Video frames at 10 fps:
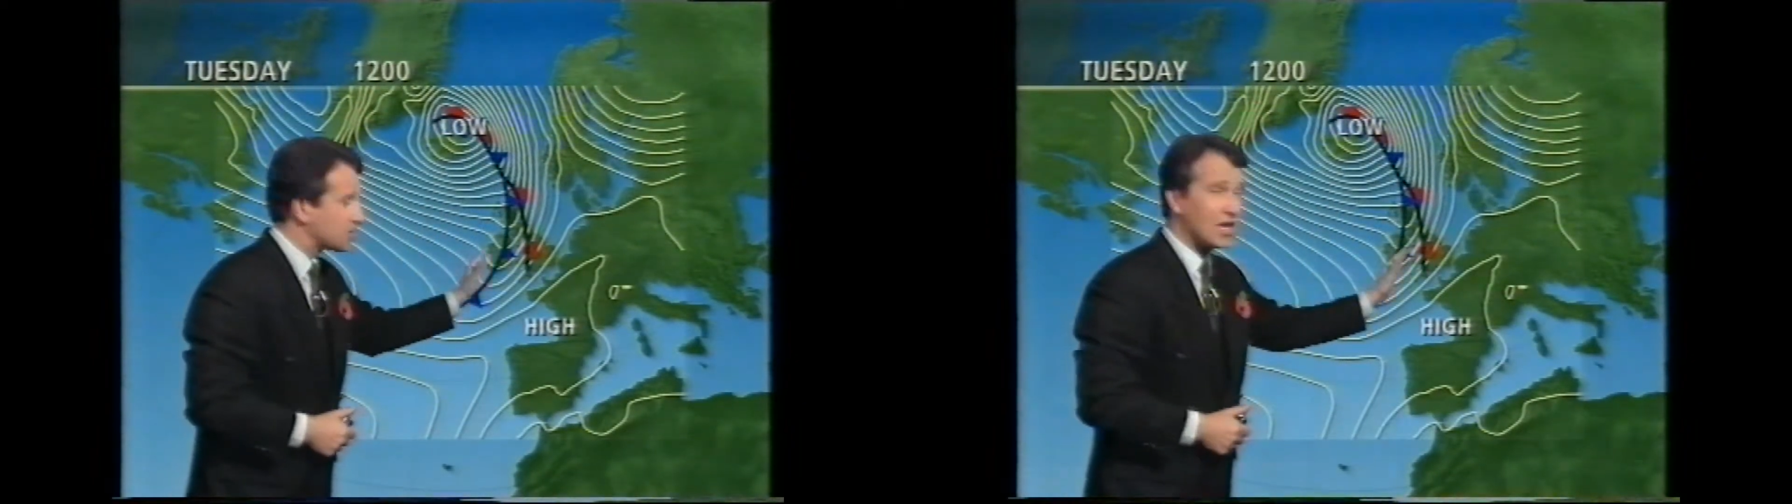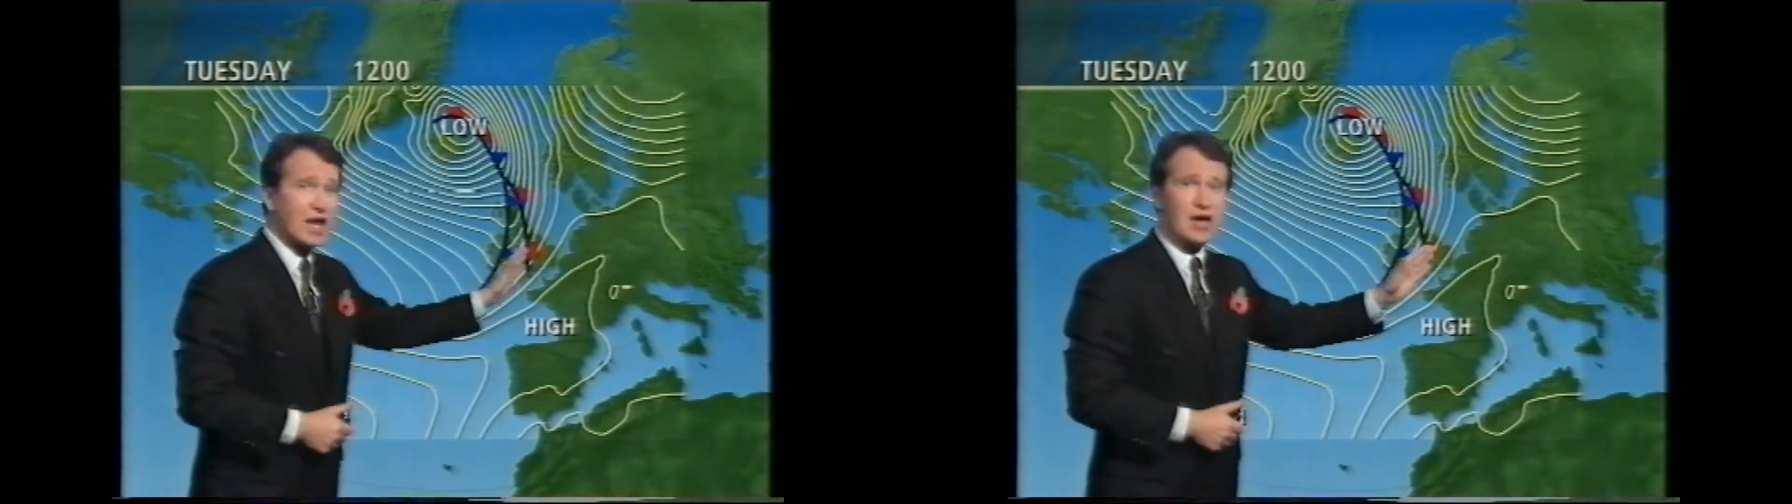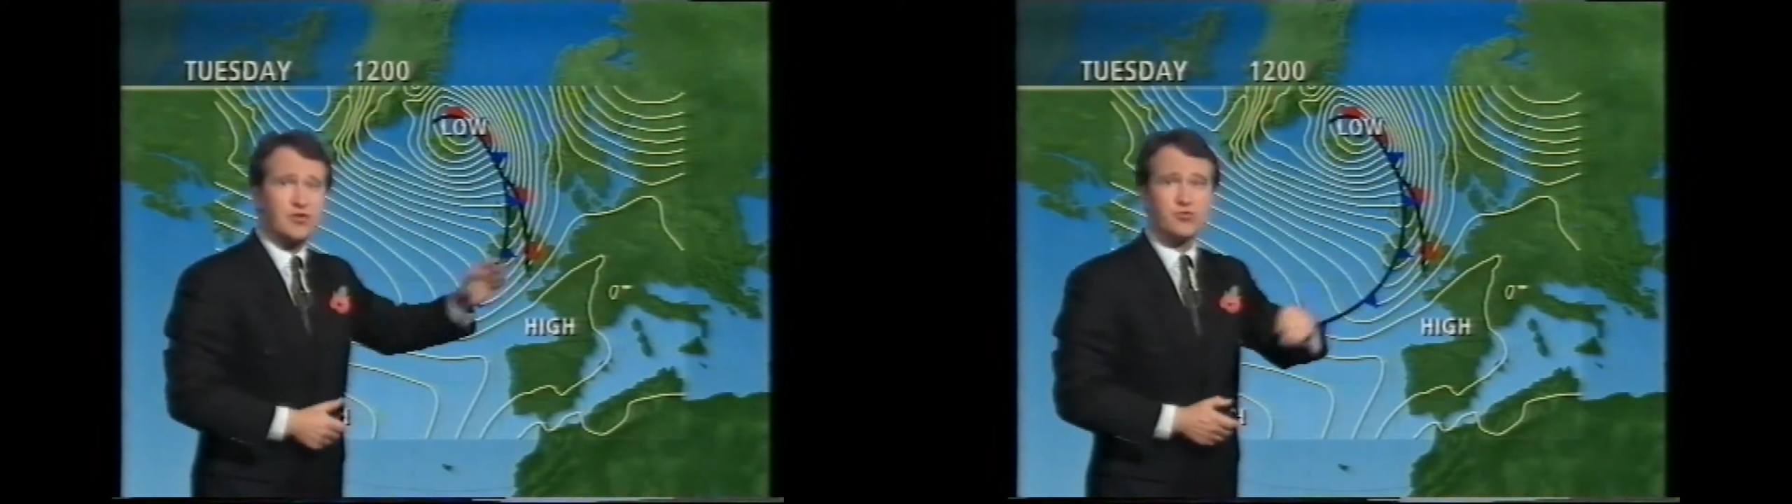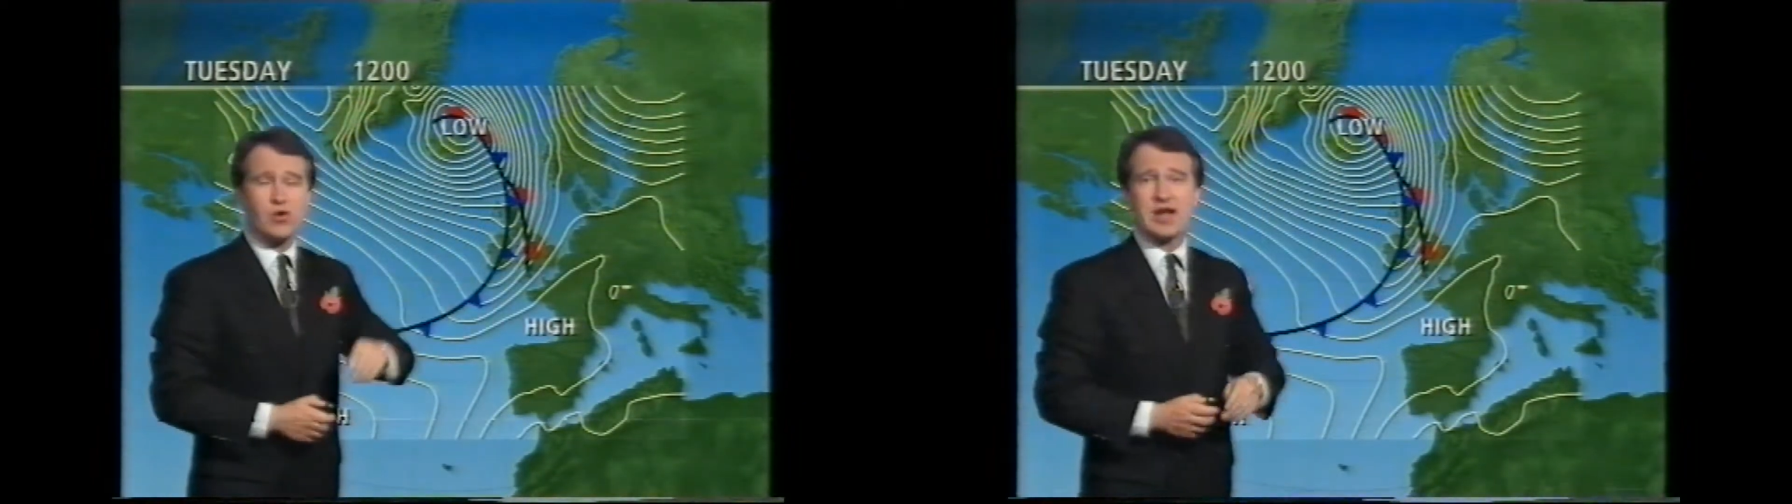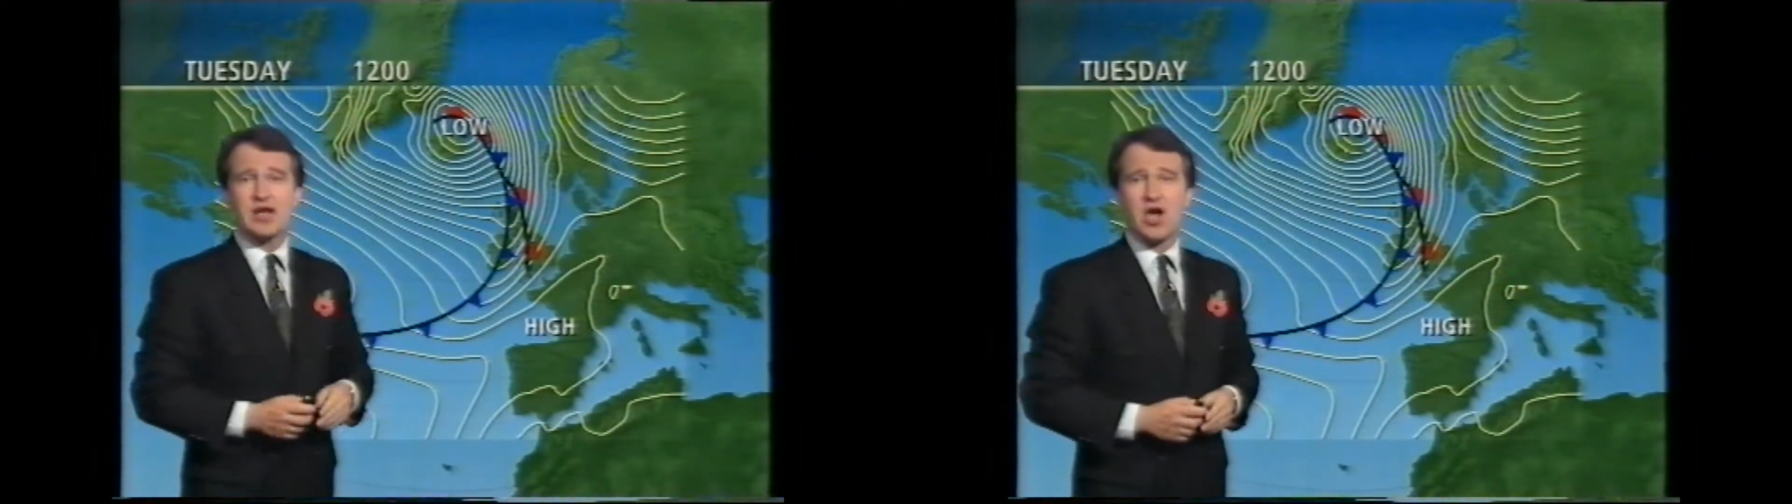cloud and
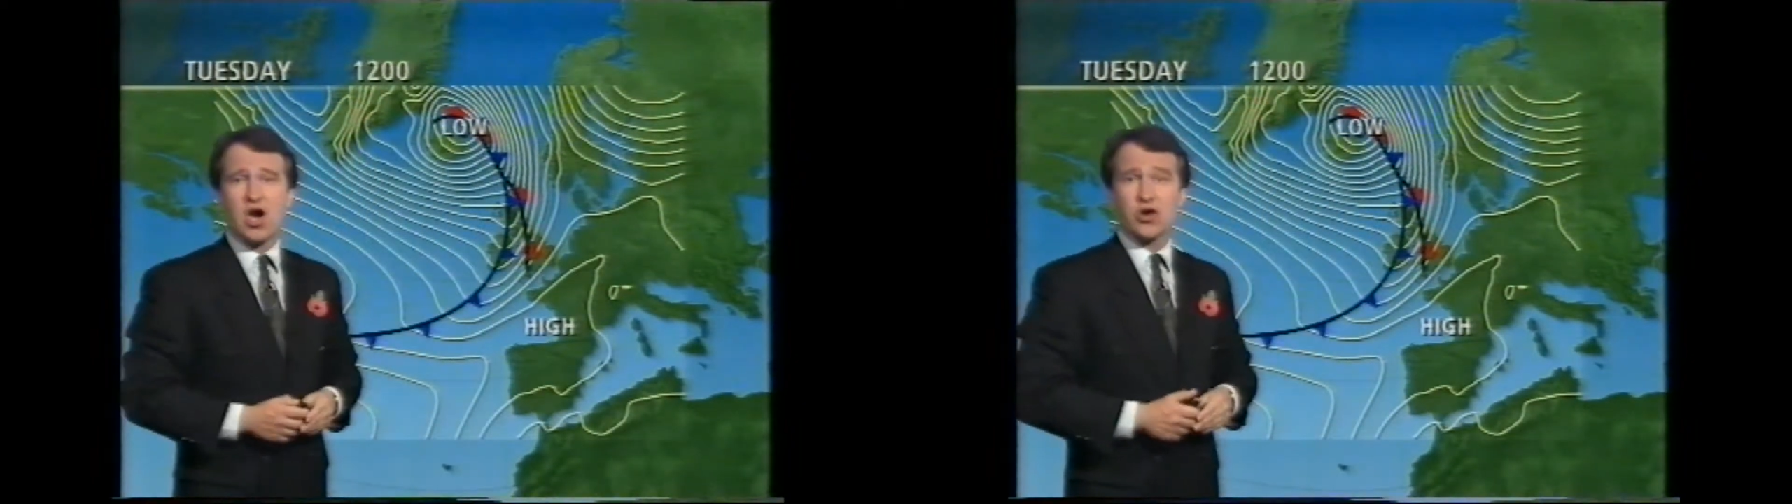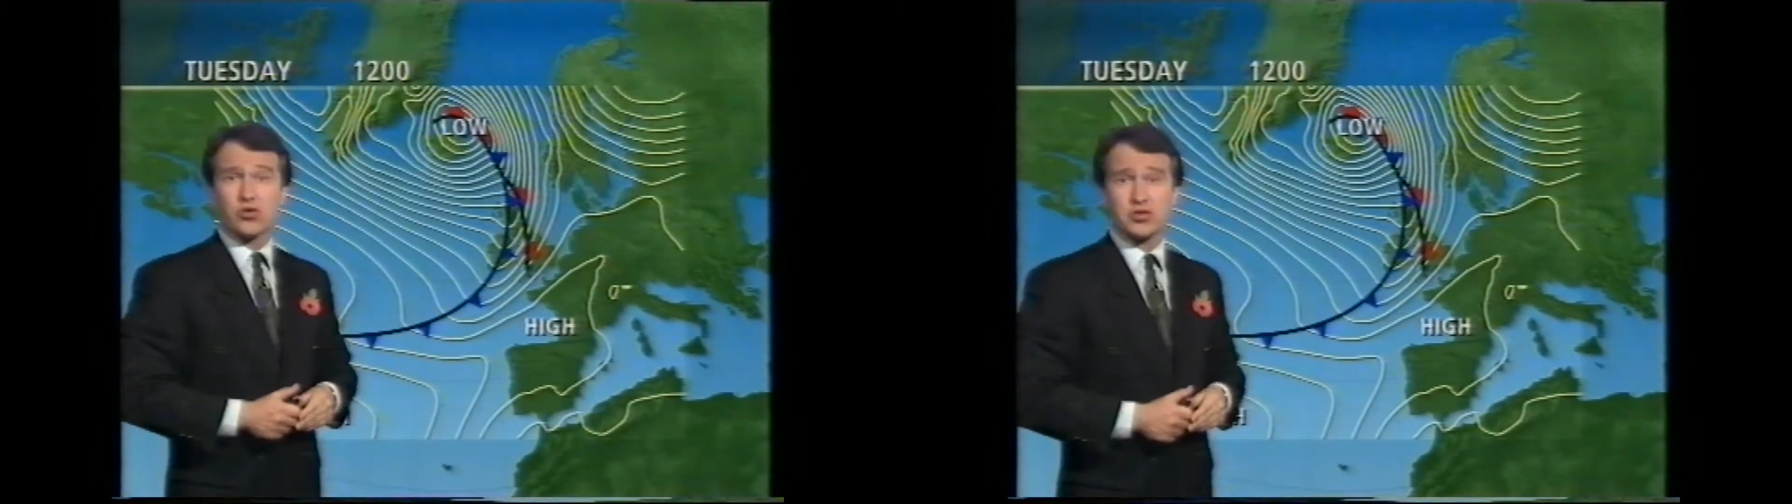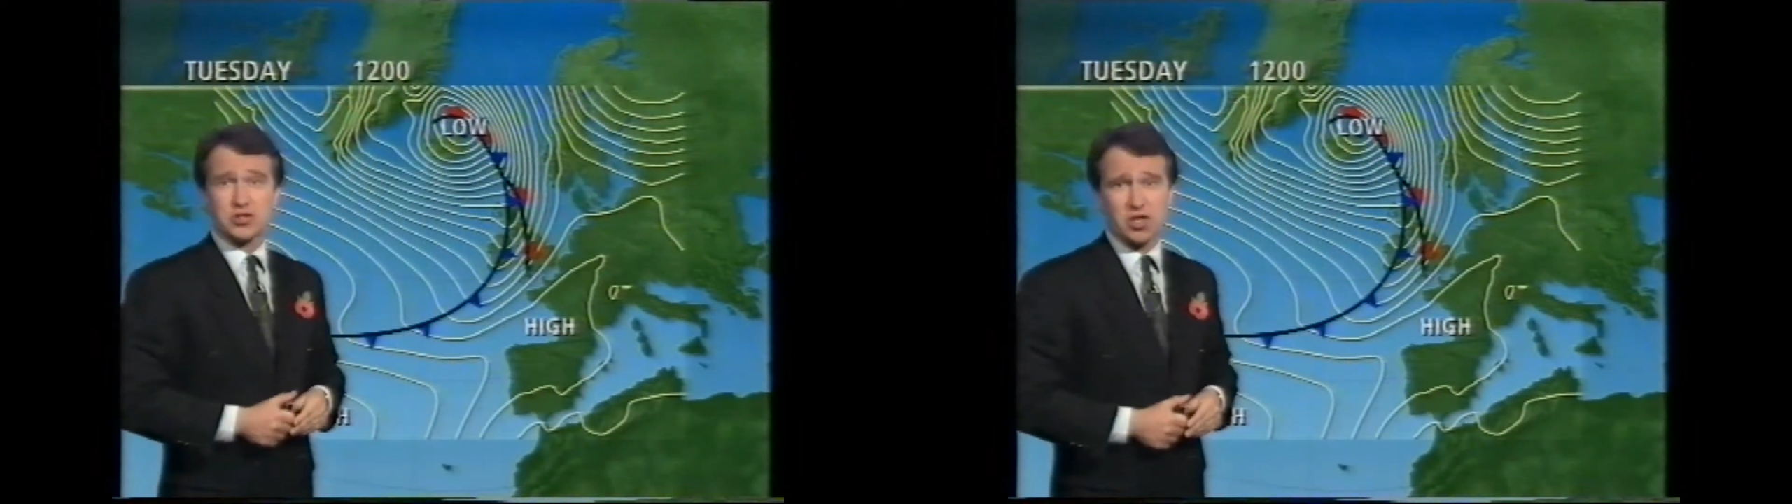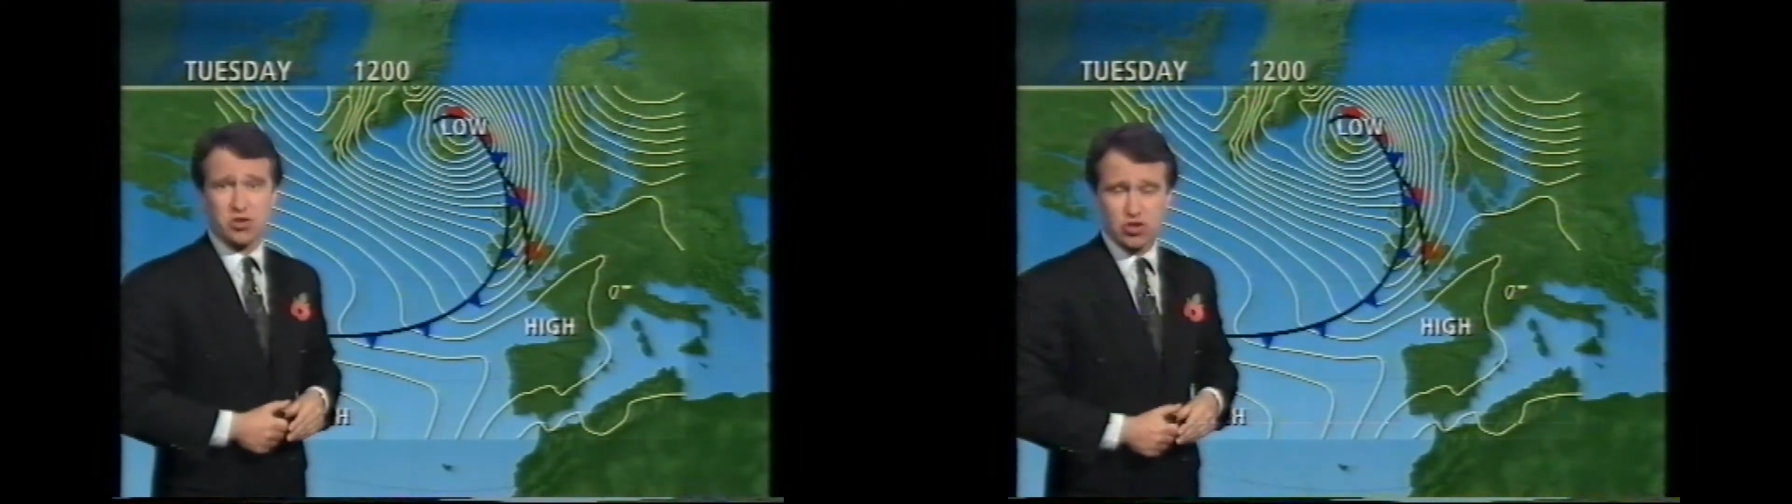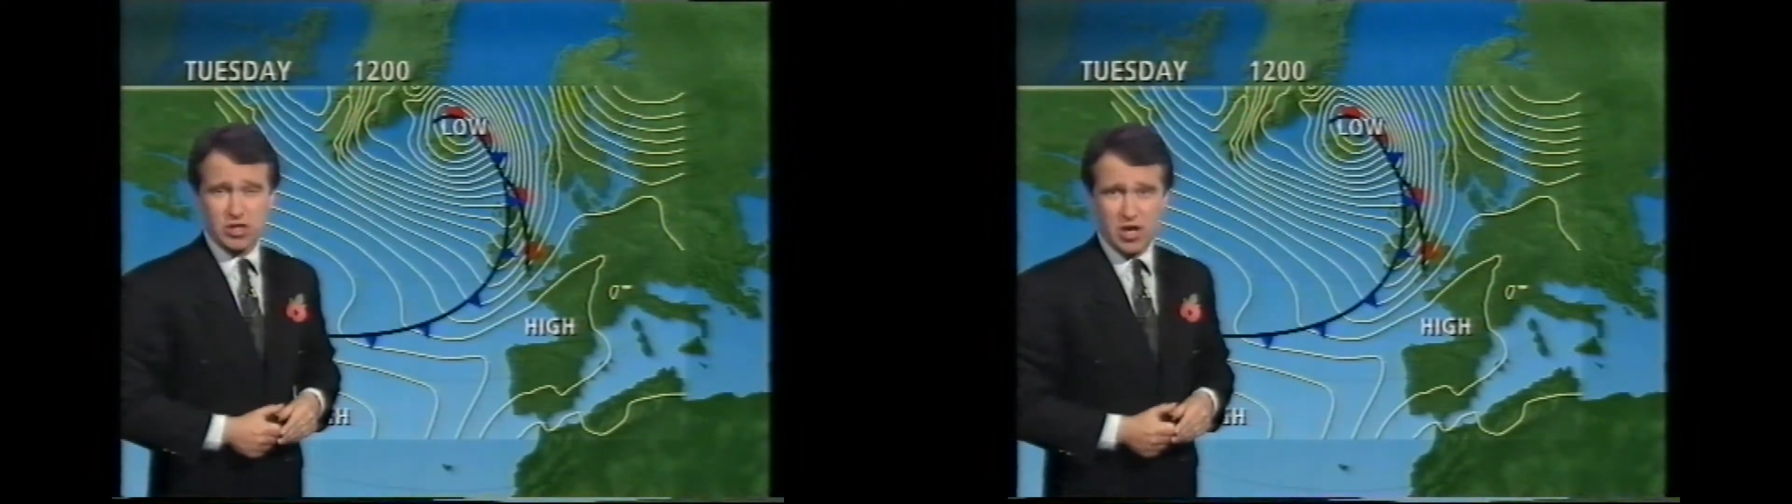rain across the
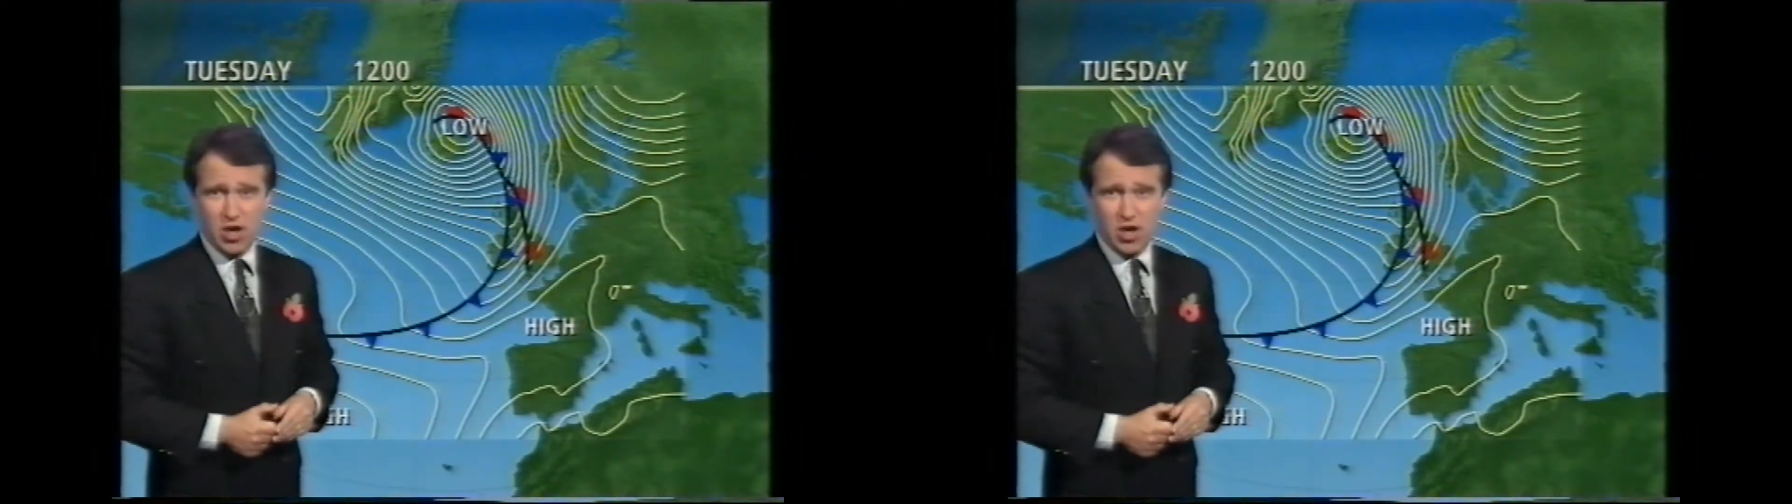country